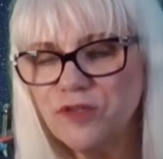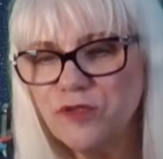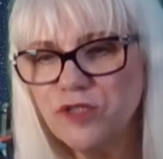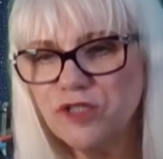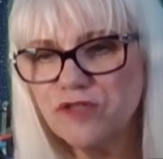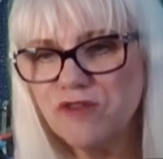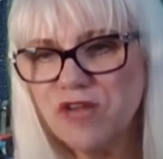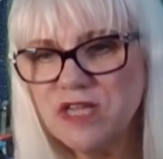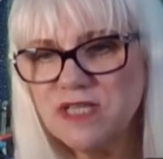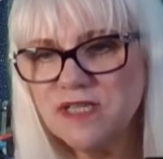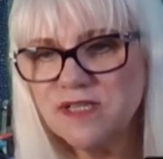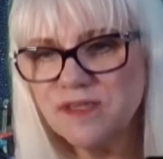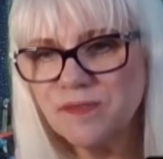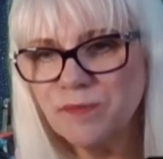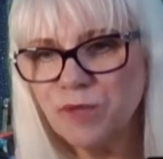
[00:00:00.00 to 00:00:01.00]
You're creating
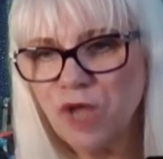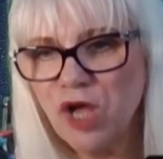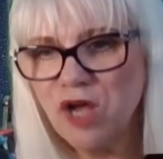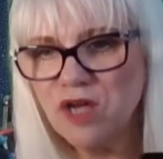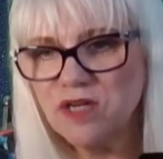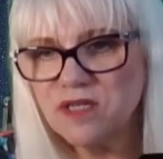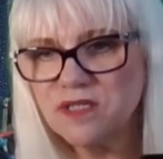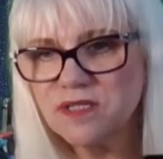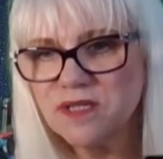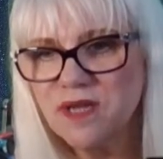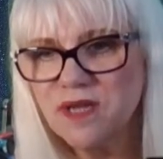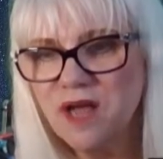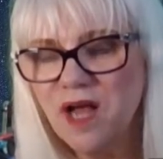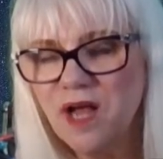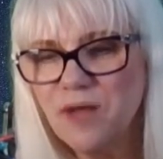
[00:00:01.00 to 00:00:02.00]
some blocks
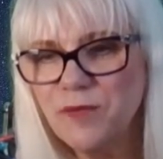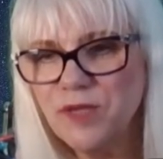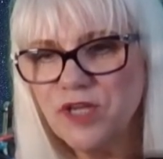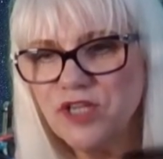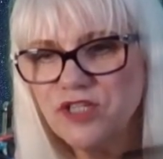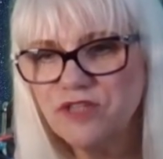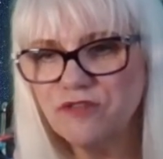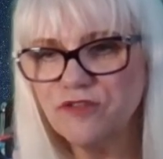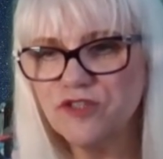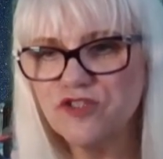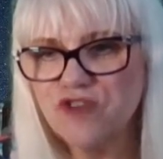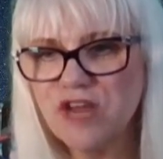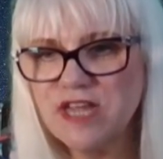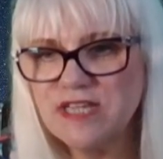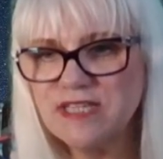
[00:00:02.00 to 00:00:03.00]
because you're
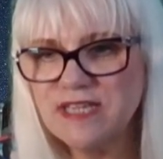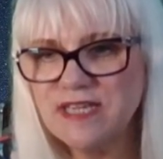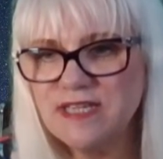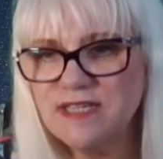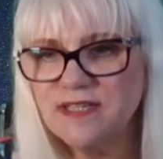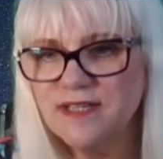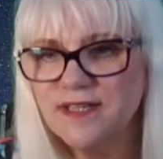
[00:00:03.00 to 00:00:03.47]
frustrated.